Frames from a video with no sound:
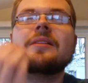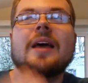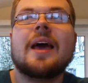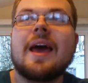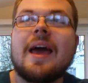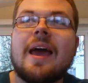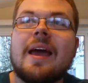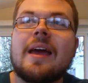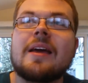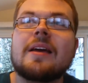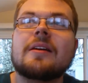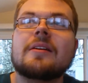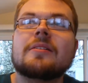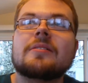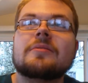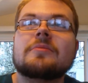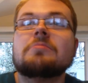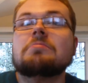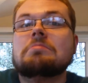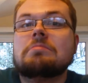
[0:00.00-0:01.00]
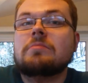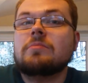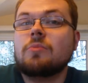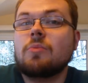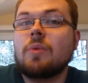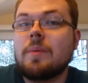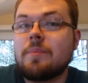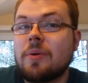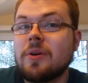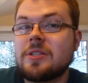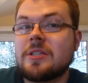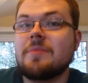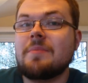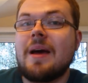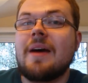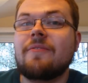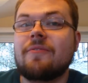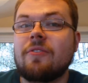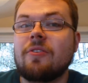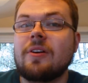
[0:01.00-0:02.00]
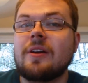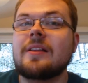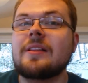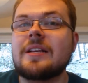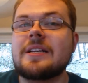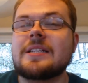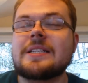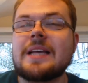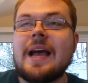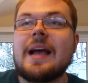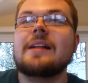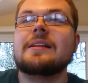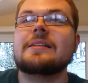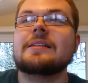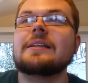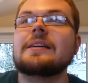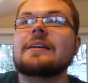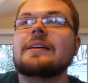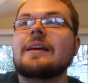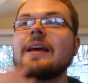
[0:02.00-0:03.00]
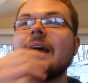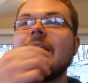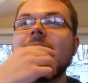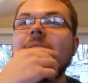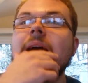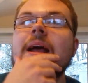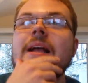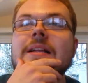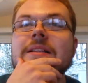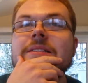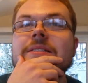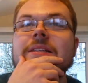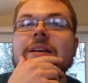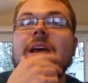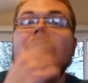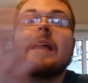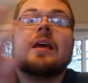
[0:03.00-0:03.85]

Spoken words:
hey, we put some effort in this ending, and